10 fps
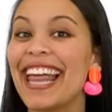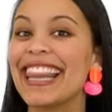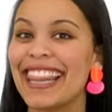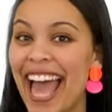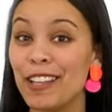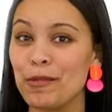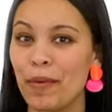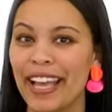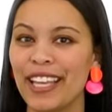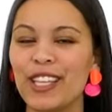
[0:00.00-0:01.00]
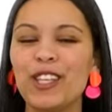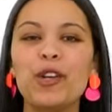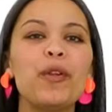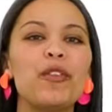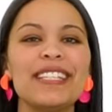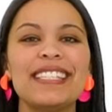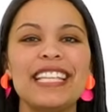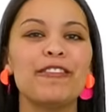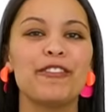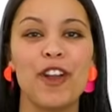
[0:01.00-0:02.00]
That way, you will
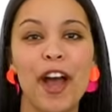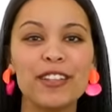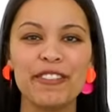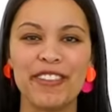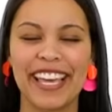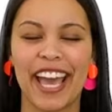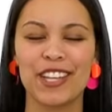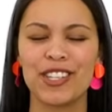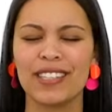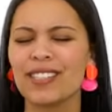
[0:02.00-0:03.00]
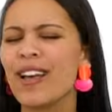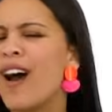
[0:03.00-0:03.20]
receive notifications